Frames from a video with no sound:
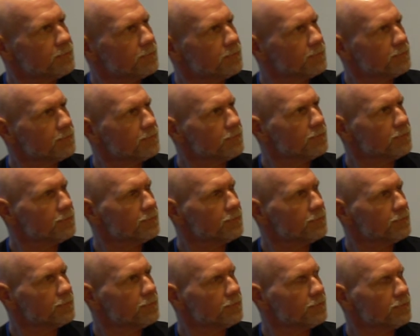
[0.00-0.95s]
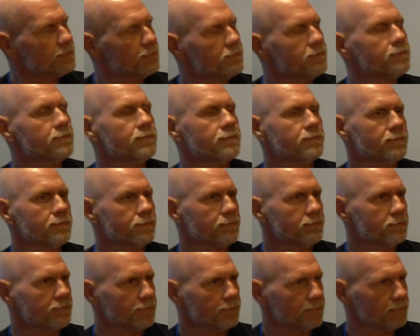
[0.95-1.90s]

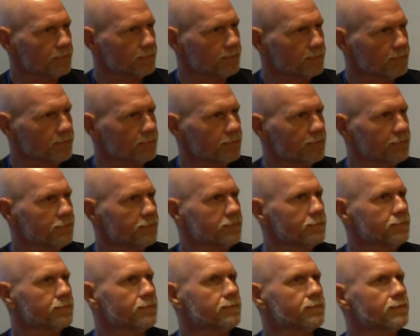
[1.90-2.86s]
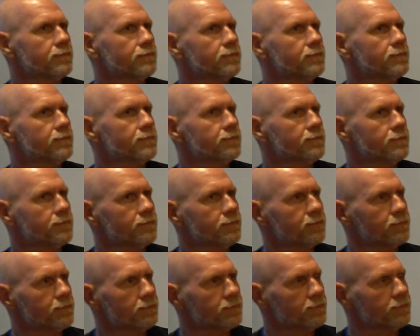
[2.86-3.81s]

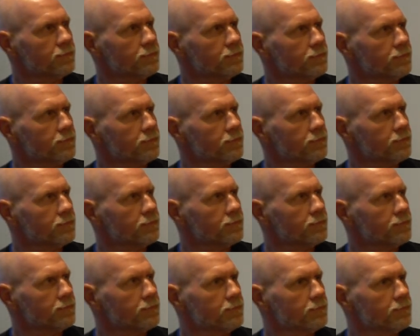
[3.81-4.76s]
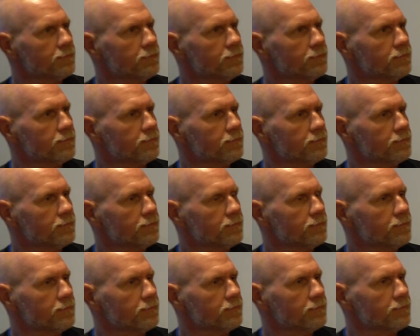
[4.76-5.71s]

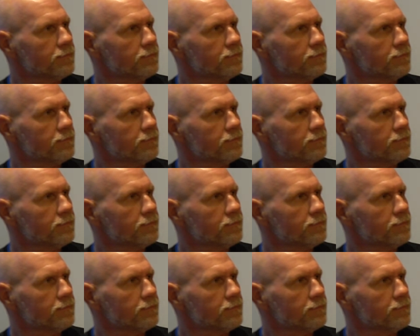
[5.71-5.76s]
[no speech]